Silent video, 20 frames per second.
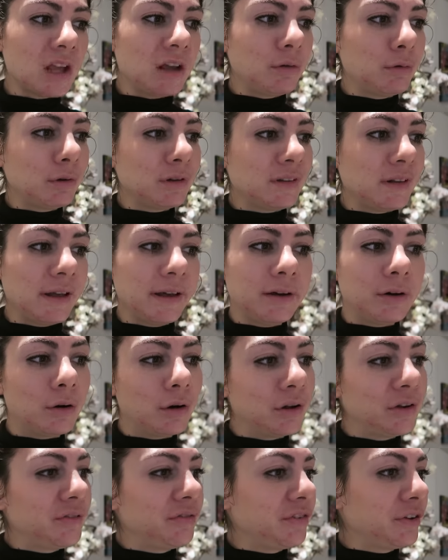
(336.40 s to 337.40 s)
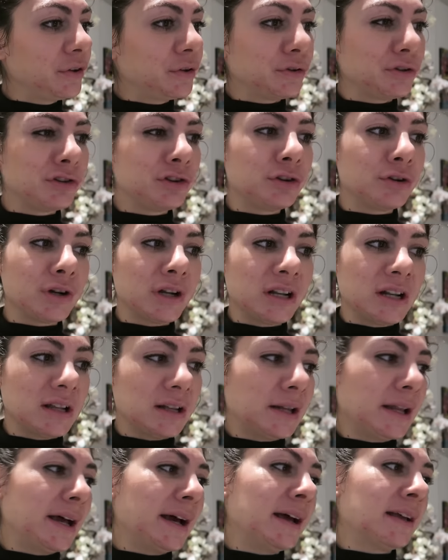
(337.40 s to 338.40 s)
it was like all the feels during the
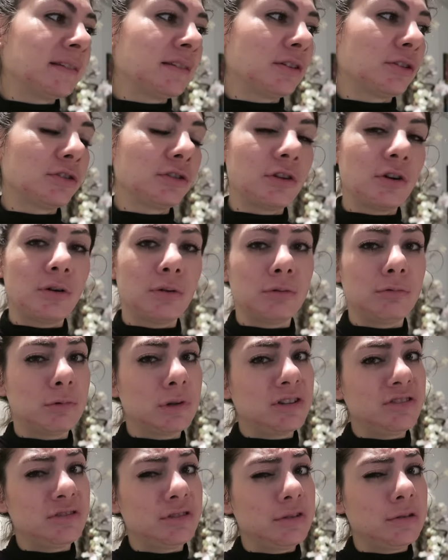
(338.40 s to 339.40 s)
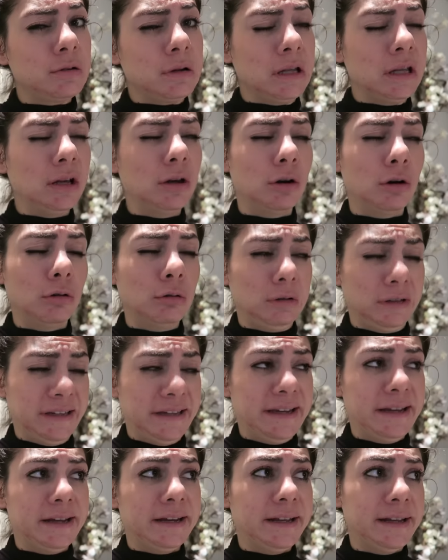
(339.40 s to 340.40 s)
class also, which is your ego,
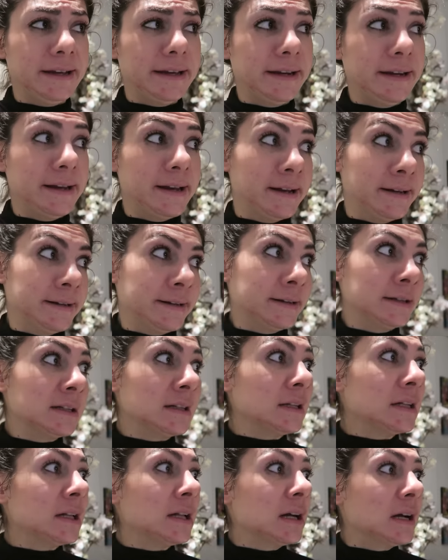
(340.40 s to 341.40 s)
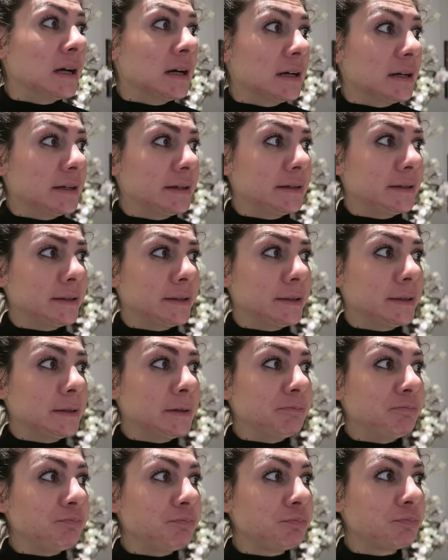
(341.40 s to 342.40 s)
yada, yada, yada.
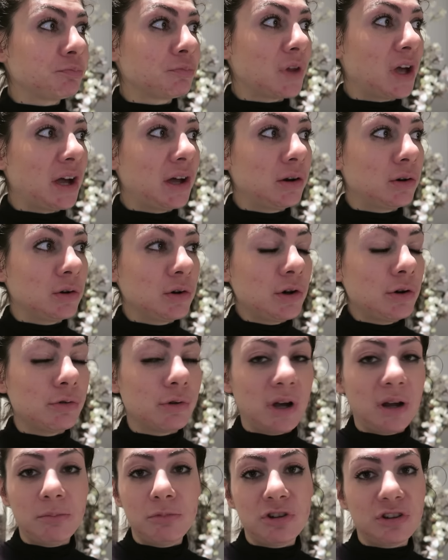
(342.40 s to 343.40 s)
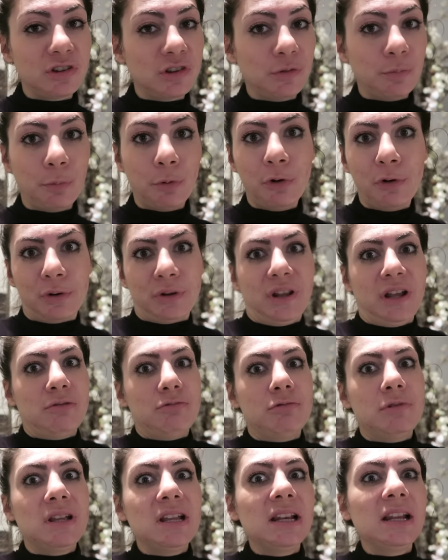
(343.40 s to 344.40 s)
I don't know, I'm just spoiled. I
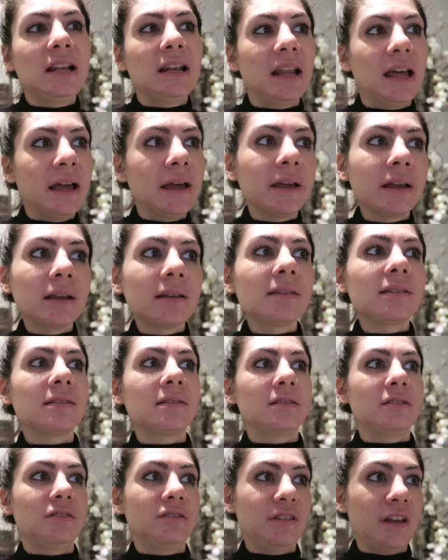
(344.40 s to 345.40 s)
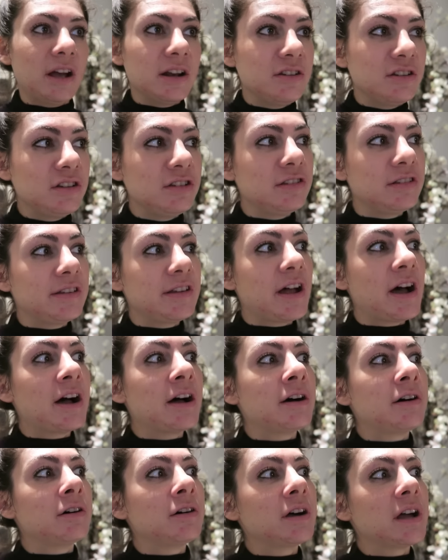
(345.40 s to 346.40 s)
really like Saji's
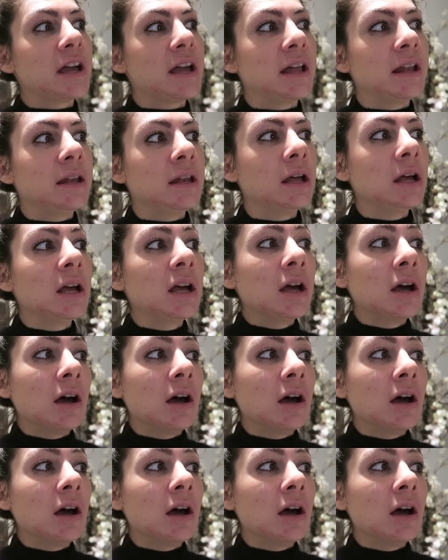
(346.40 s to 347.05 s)
style, and